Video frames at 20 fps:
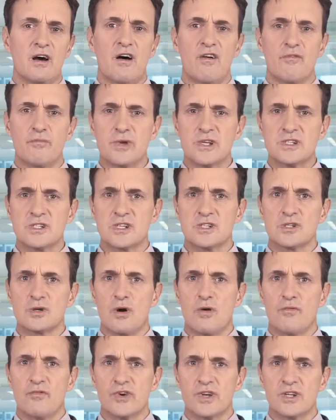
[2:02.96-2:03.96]
of business
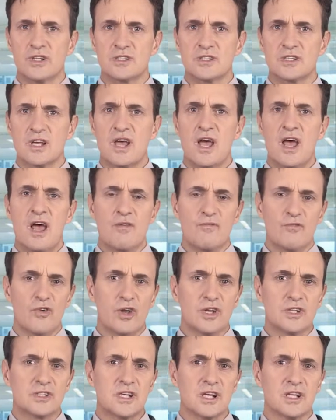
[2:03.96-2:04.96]
confidence, and
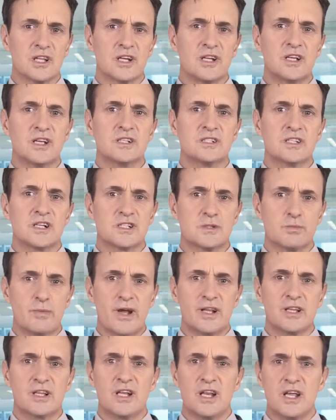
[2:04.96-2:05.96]
volatility is
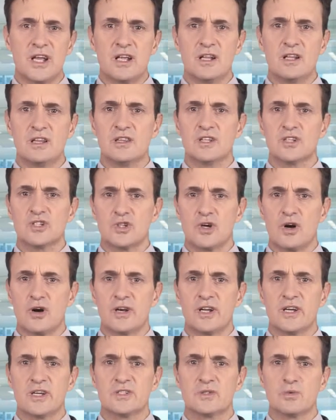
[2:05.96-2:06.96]
expected in the
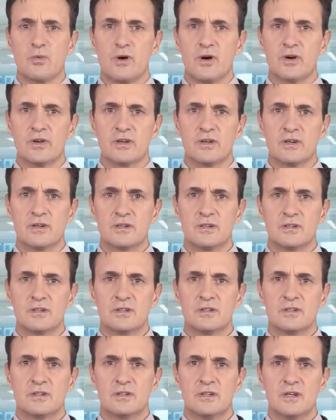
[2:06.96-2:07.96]
Chinese yuan.
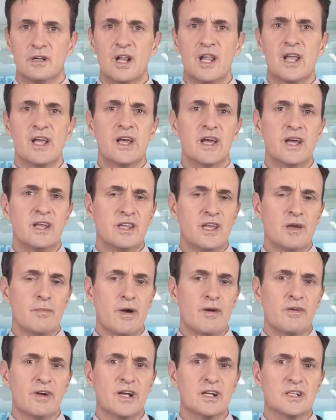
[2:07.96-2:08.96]
In the
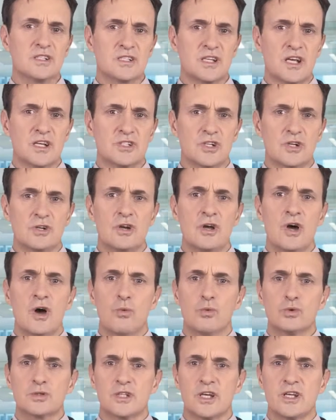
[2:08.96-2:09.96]
American session,
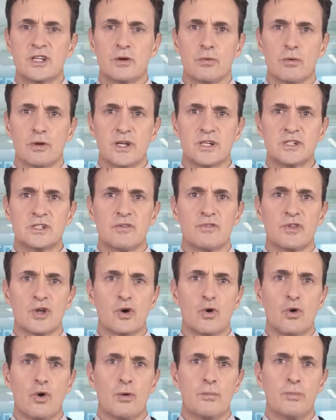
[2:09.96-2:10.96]
we'll see the release of the
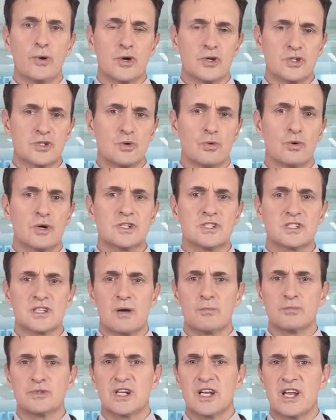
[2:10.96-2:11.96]
Core Personal
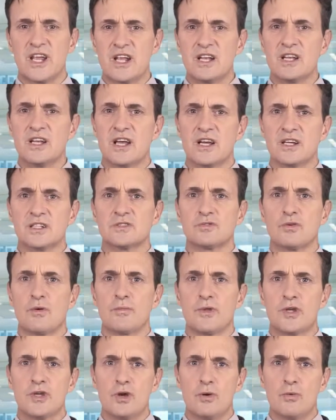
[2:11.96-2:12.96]
Consumption Index
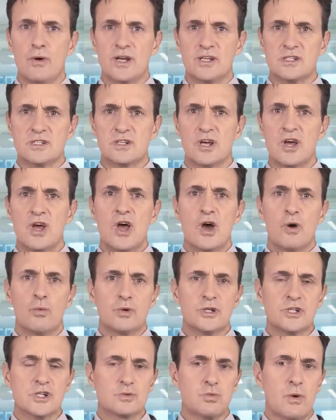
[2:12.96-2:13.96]
from the US,
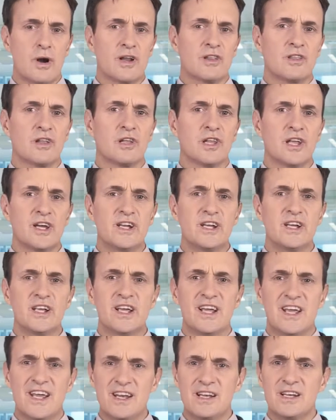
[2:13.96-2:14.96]
which is one of the
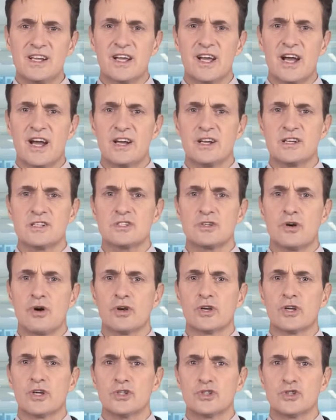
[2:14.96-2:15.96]
leading indicators
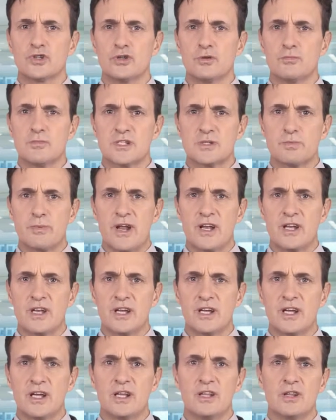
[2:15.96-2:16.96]
on consumer
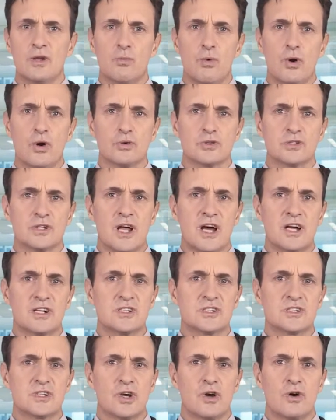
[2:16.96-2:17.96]
spending in the world's
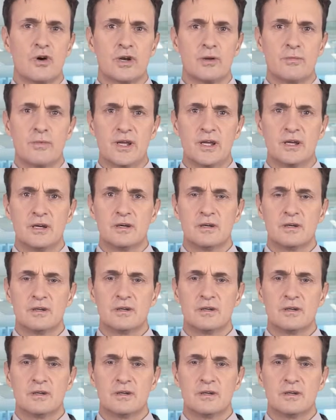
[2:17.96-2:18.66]
largest economy.